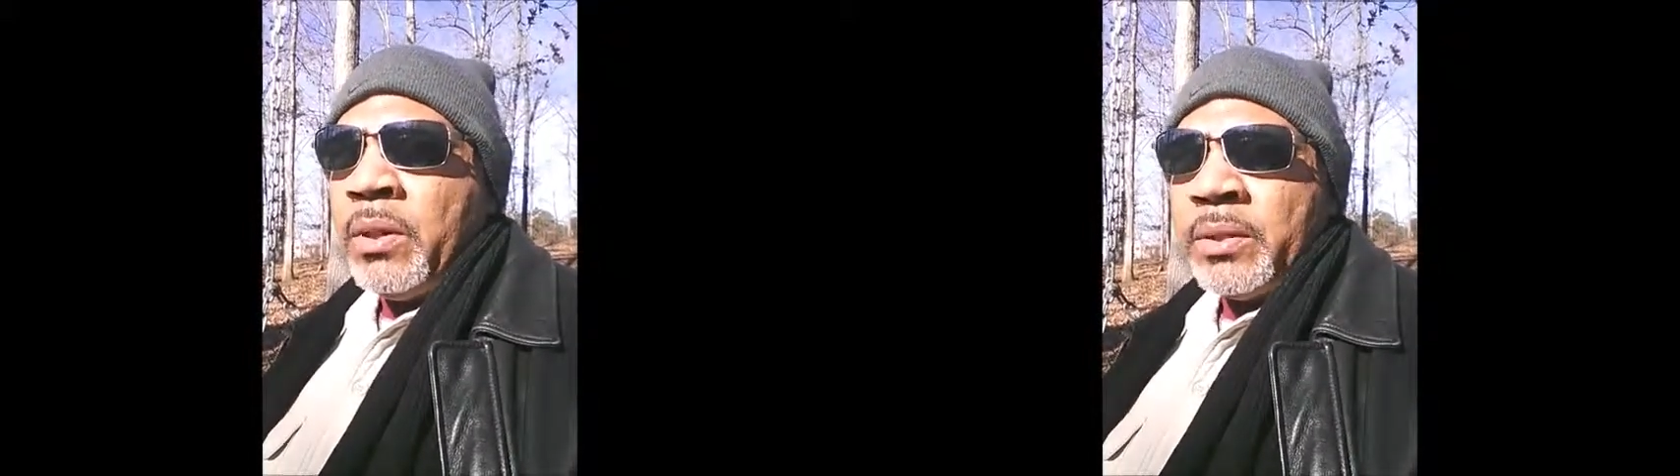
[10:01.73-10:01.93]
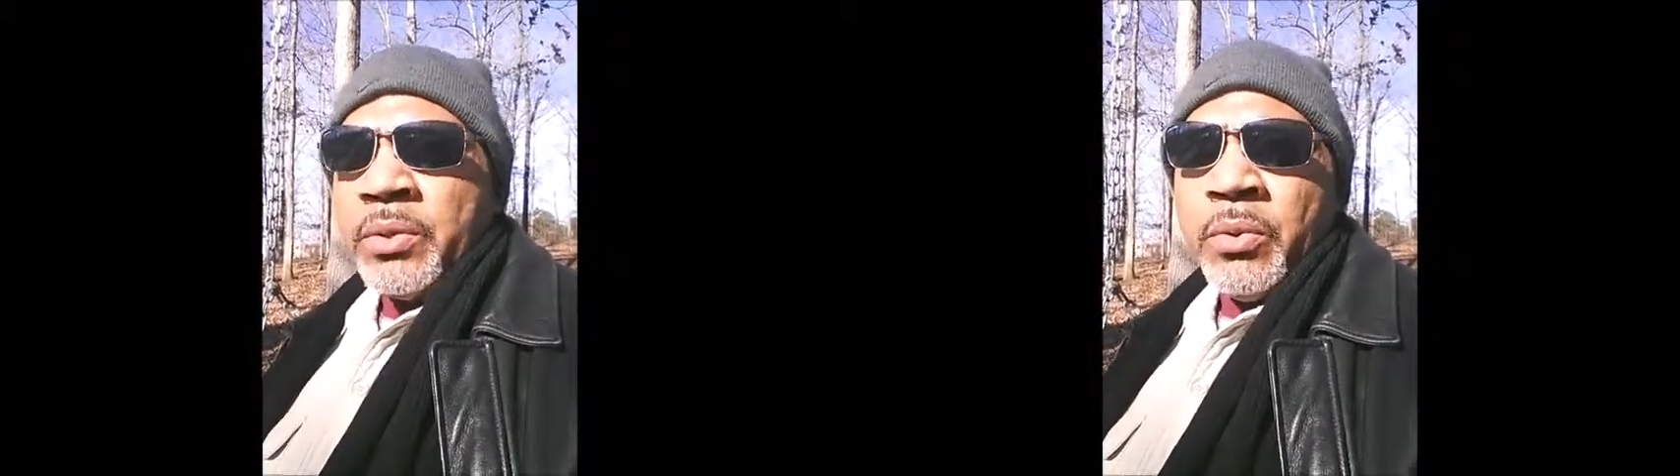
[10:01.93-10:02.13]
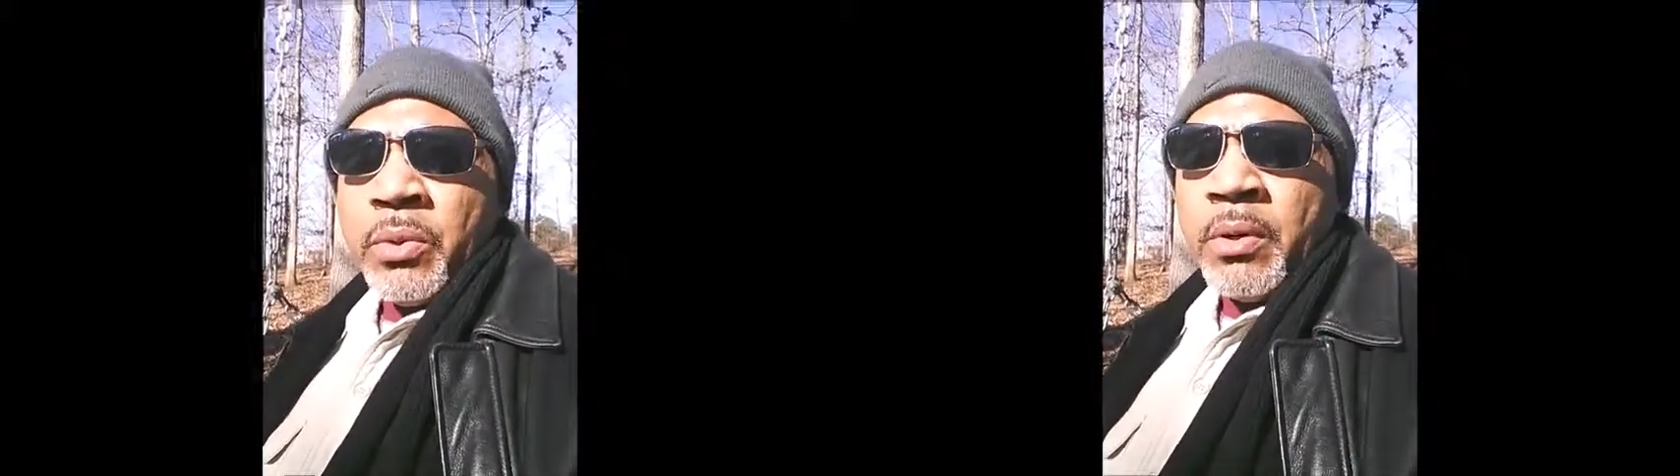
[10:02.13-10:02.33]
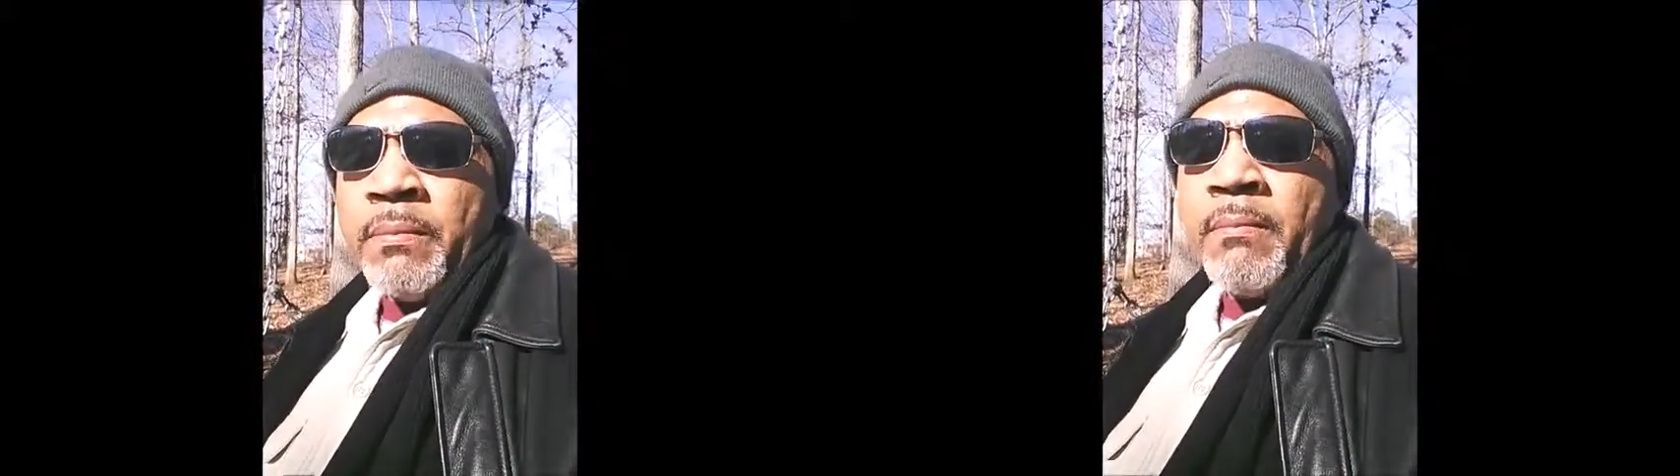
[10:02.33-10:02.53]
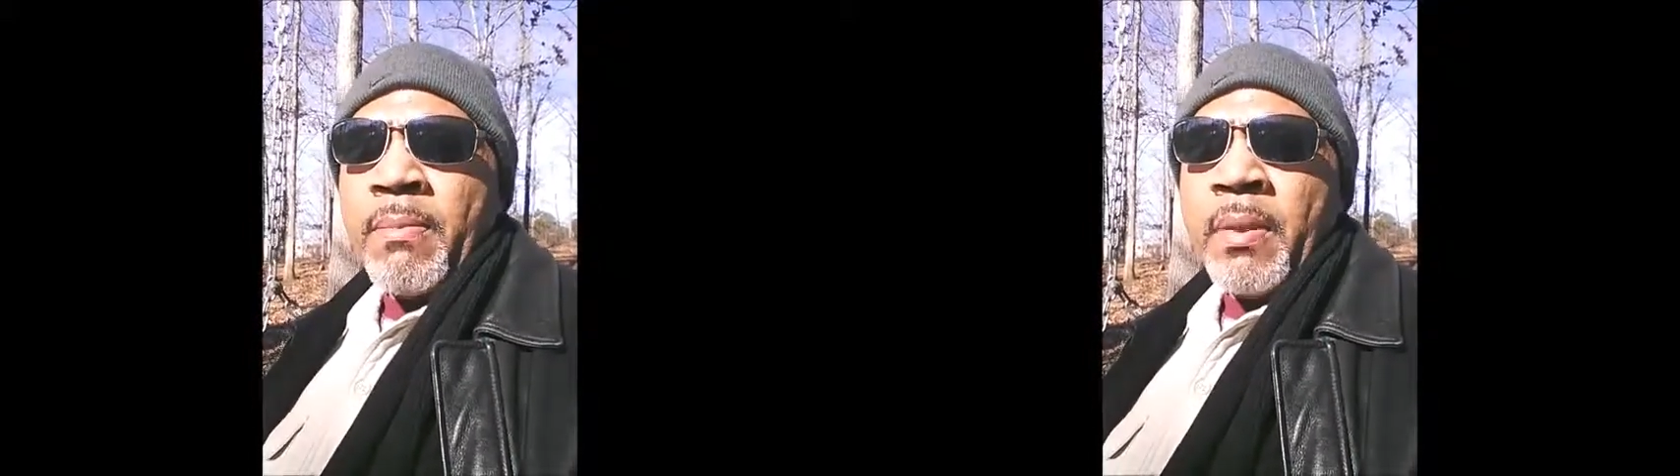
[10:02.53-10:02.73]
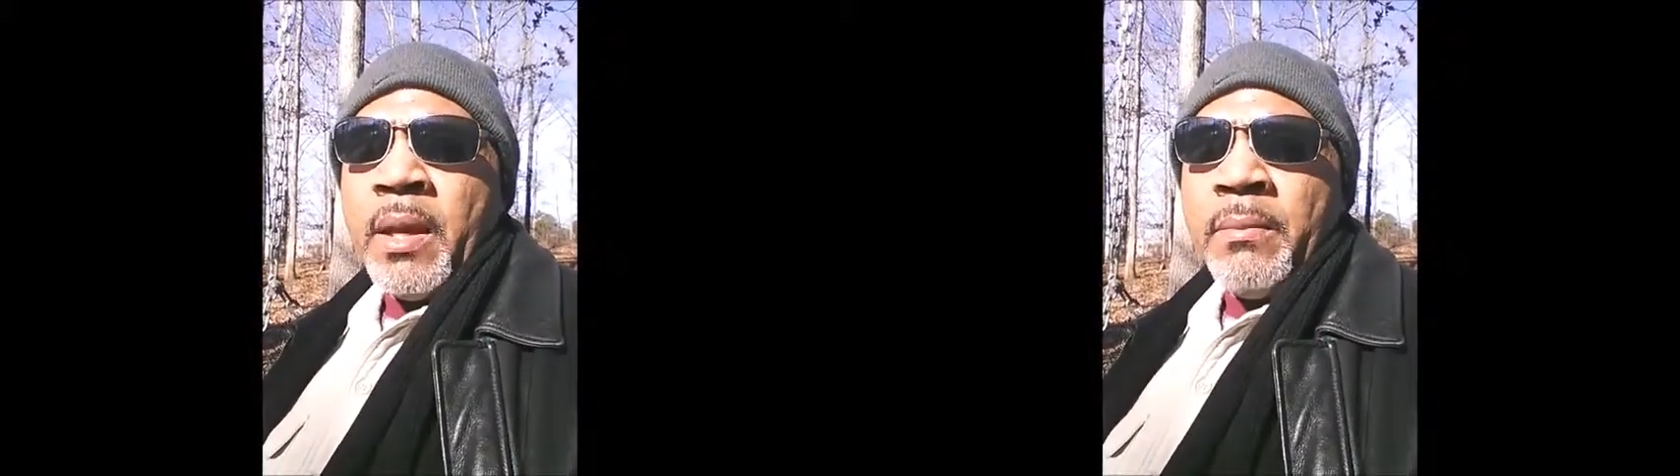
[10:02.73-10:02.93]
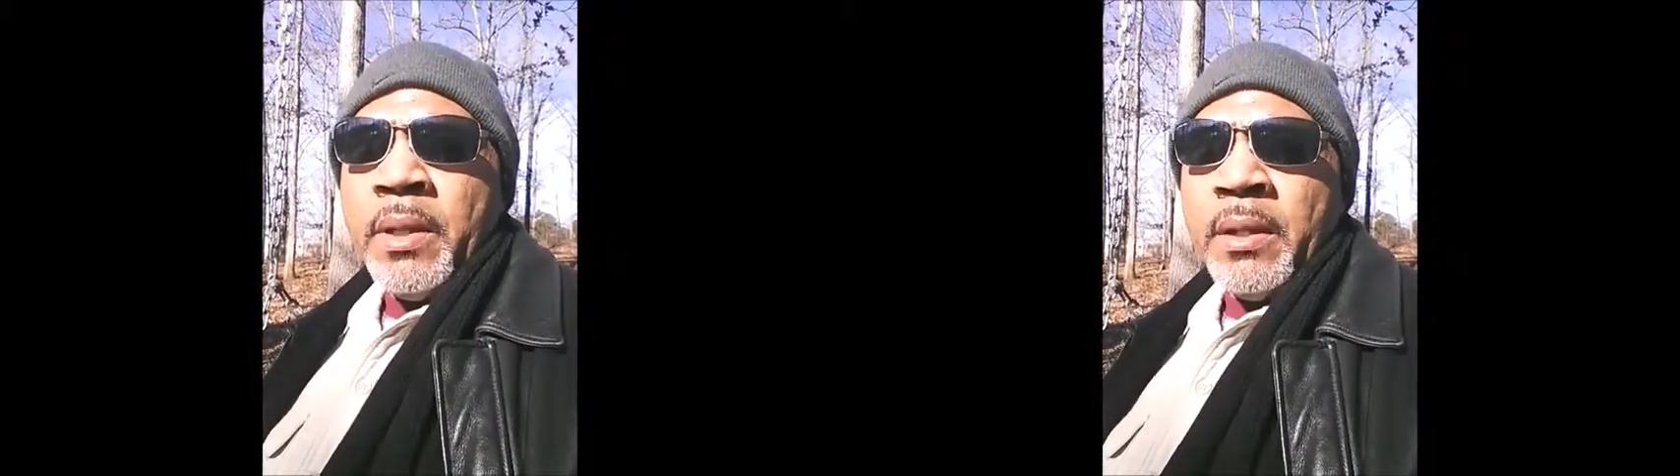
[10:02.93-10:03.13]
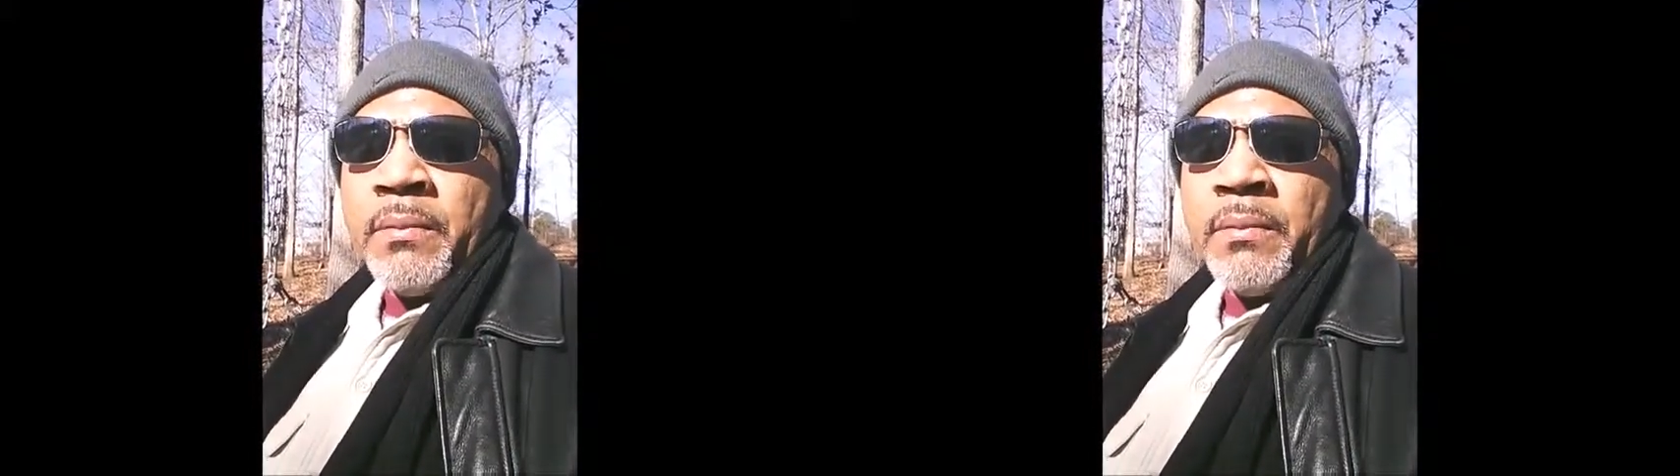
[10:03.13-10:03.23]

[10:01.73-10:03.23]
a tour and being